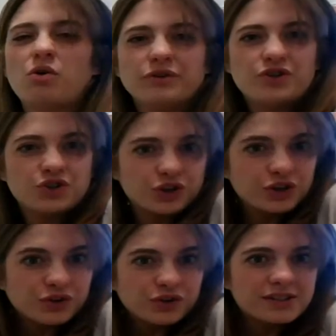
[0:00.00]
old
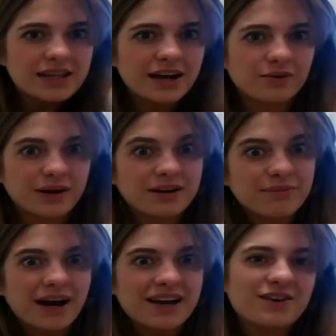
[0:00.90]
journals that are written
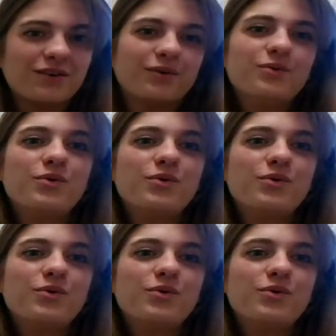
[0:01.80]
by you,